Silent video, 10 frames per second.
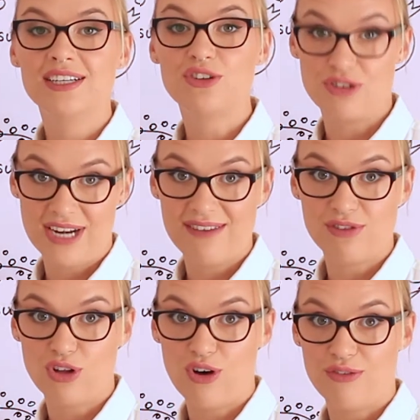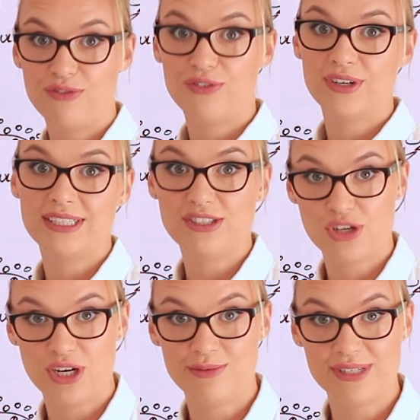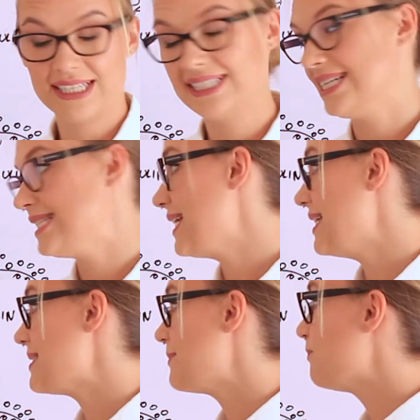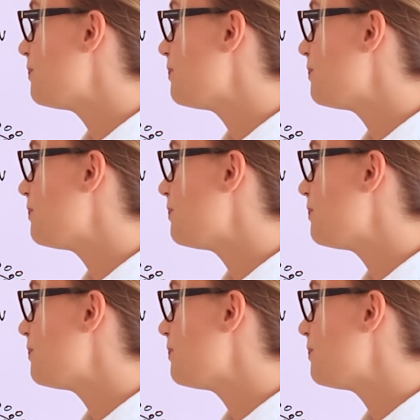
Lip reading: your level of insulin resistance is.